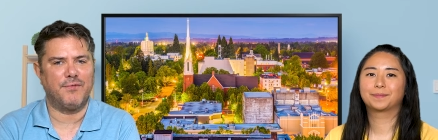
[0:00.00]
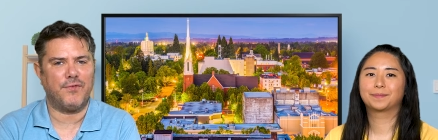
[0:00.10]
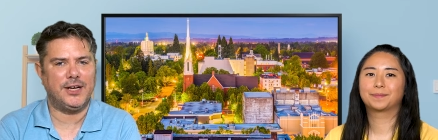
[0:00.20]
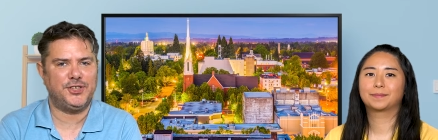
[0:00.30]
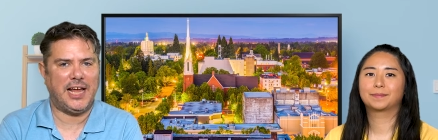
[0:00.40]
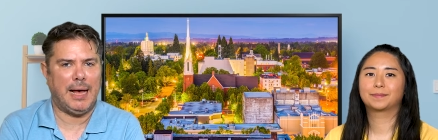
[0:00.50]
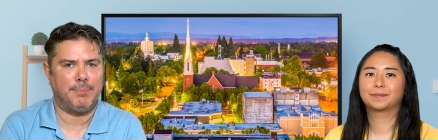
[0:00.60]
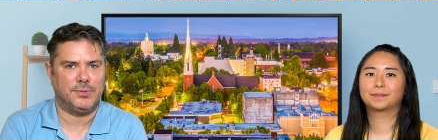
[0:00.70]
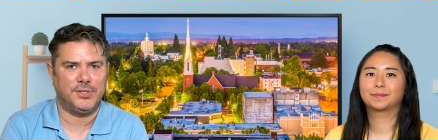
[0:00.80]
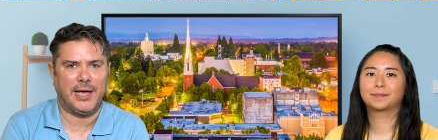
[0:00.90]
Speaker 1: and fresh
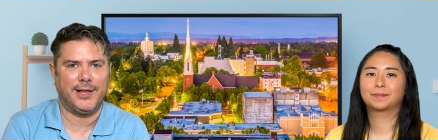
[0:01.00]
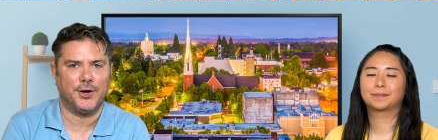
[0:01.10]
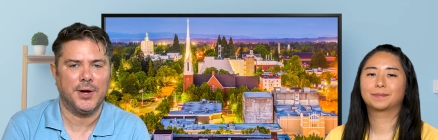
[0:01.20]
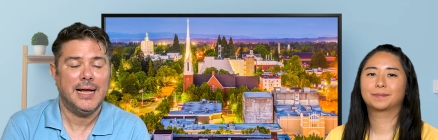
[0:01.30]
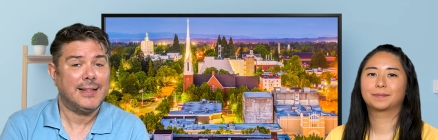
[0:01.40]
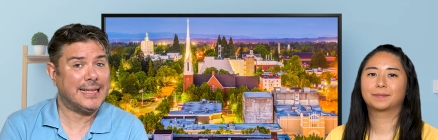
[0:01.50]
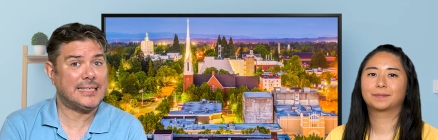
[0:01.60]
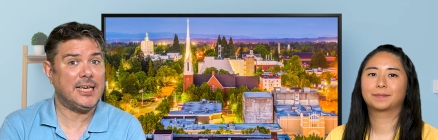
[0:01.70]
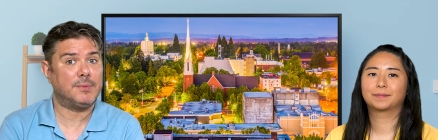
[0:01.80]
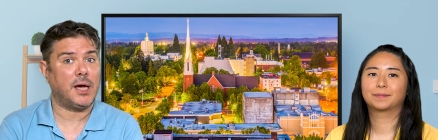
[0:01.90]
apple cider. Let's
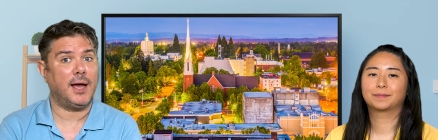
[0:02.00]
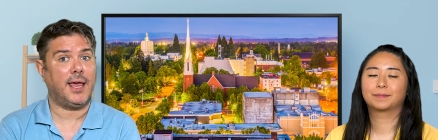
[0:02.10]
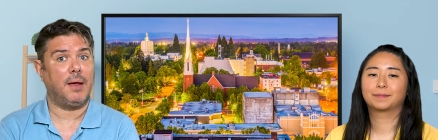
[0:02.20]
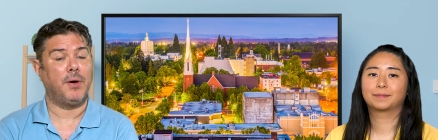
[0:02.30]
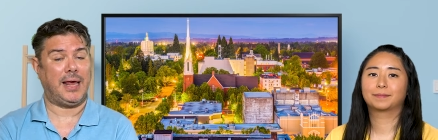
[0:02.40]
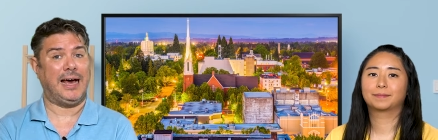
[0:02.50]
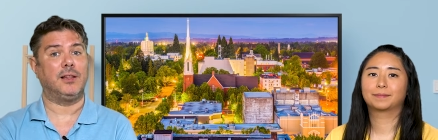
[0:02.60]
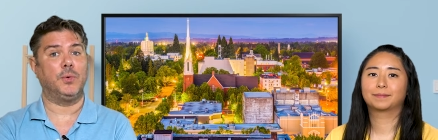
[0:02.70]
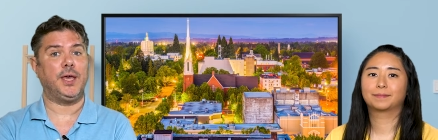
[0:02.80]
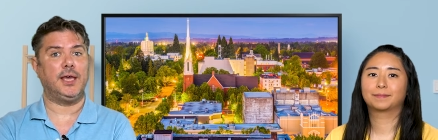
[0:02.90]
keep talking about
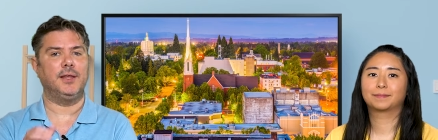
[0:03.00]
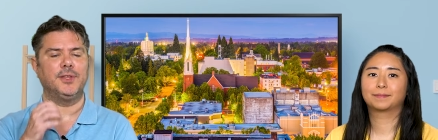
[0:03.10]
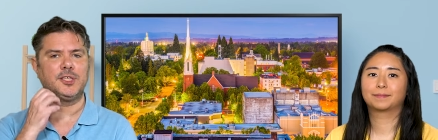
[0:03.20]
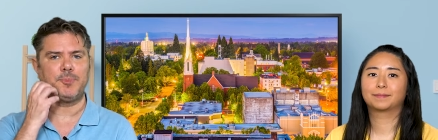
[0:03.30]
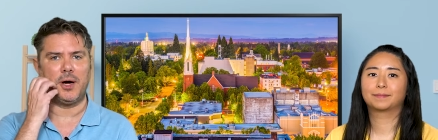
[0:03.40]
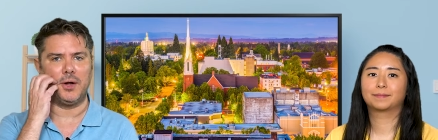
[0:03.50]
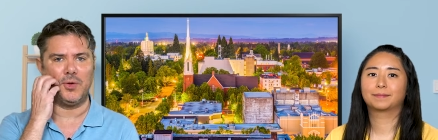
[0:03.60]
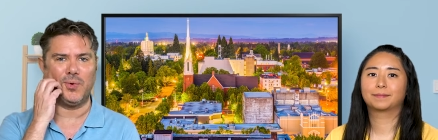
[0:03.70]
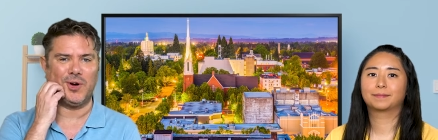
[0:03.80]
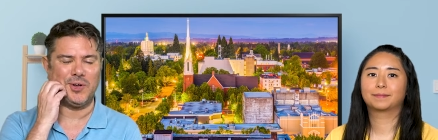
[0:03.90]
Halloween in this part of
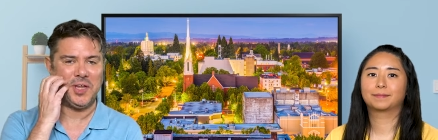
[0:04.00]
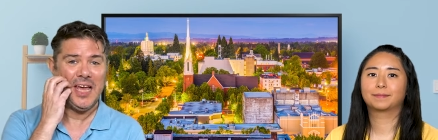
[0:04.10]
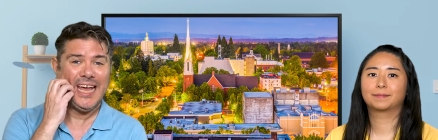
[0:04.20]
the world.